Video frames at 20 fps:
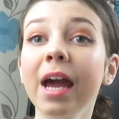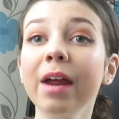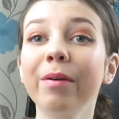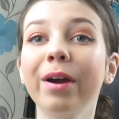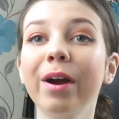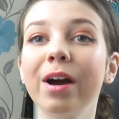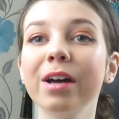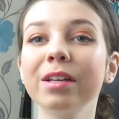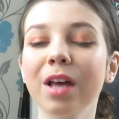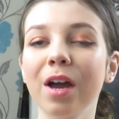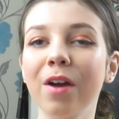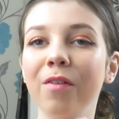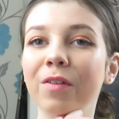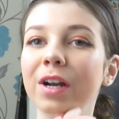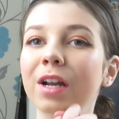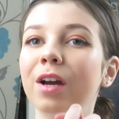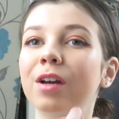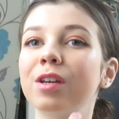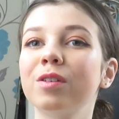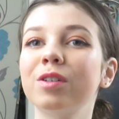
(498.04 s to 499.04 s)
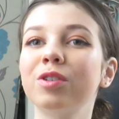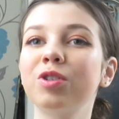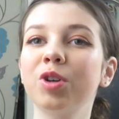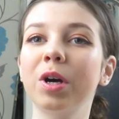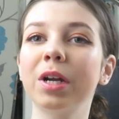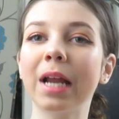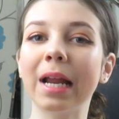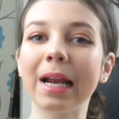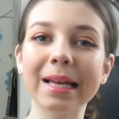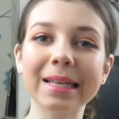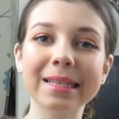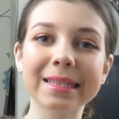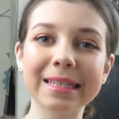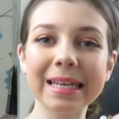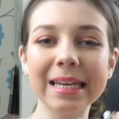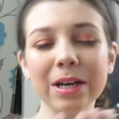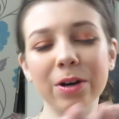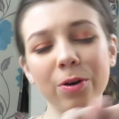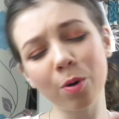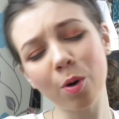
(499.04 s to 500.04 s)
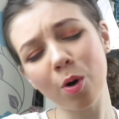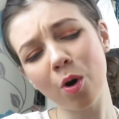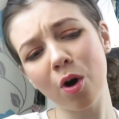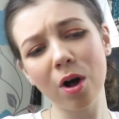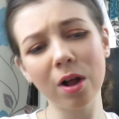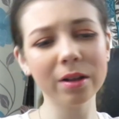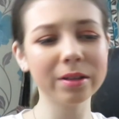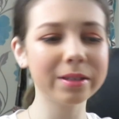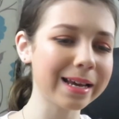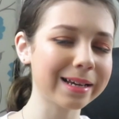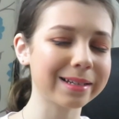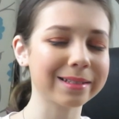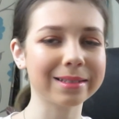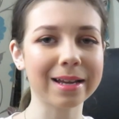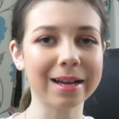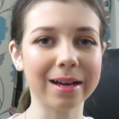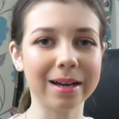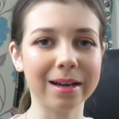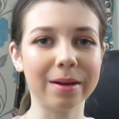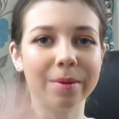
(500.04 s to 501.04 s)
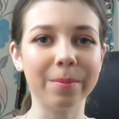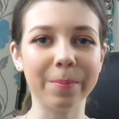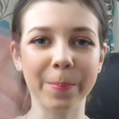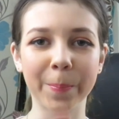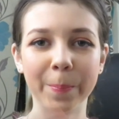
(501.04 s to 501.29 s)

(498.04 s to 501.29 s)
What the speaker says: Anyway guys, I really hope you enjoyed, and I'll see you all next time.